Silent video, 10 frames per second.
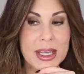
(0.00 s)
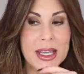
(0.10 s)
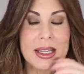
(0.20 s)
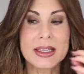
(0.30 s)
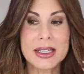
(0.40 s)

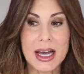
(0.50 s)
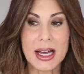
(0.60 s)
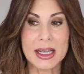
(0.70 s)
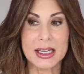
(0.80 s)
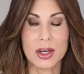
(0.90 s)
a
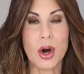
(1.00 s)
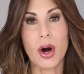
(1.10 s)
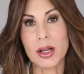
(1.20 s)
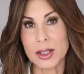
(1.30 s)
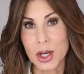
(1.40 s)
line
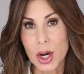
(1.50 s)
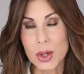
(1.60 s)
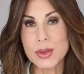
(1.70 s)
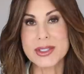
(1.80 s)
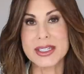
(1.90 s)
called
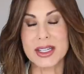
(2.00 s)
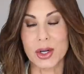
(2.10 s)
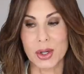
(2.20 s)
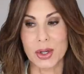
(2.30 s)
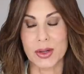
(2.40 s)
Cozy
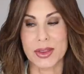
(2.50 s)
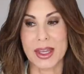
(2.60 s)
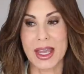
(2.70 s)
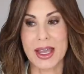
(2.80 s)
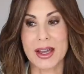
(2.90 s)

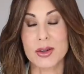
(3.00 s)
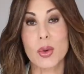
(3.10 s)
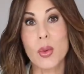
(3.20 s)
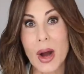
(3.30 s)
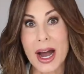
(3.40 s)
Earth
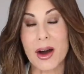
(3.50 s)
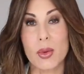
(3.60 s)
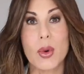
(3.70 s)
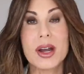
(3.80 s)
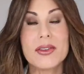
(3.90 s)
and
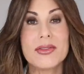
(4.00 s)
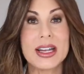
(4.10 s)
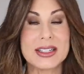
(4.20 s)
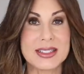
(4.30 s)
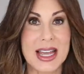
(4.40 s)
wow, what a
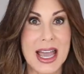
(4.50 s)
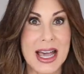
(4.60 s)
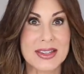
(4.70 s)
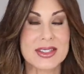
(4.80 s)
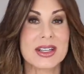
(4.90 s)

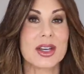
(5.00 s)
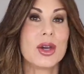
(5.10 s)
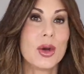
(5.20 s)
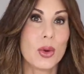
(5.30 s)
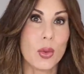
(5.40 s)
fantastic
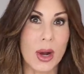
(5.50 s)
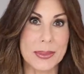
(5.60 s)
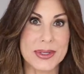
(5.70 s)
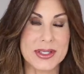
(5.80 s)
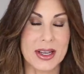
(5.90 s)

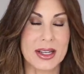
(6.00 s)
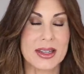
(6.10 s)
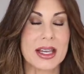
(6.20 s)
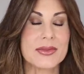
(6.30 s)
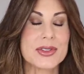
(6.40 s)
website.
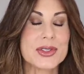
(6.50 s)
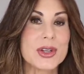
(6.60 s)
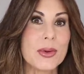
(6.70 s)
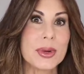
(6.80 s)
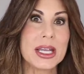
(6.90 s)
They have
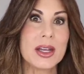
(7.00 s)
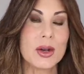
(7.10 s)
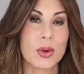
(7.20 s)
so many